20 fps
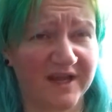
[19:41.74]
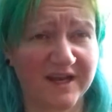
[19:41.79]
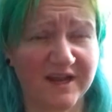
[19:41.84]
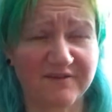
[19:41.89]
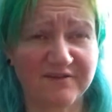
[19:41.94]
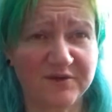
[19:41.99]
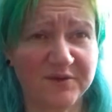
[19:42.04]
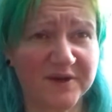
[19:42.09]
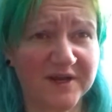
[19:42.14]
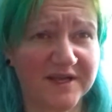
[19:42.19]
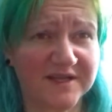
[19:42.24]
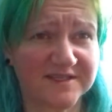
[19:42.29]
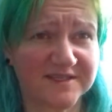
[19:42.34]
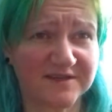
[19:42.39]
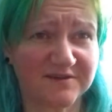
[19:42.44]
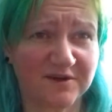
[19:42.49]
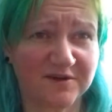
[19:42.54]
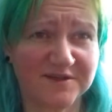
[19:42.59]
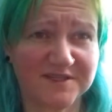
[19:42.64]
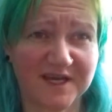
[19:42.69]
everyone has
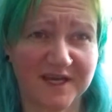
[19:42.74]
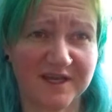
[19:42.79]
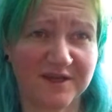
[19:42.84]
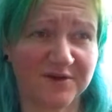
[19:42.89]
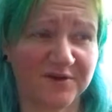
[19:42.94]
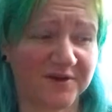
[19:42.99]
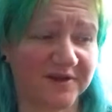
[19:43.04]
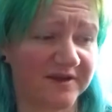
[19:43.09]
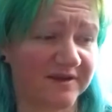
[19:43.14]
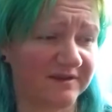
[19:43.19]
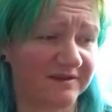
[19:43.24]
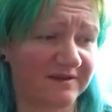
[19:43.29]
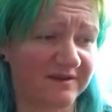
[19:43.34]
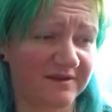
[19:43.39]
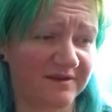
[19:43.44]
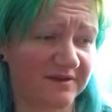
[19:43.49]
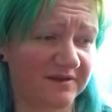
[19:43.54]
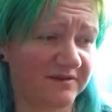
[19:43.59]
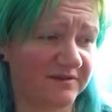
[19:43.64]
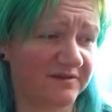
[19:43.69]
their own take on it, you
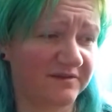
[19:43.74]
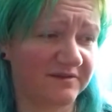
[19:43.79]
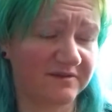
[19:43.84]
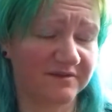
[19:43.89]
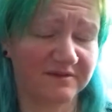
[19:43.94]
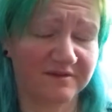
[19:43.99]
know.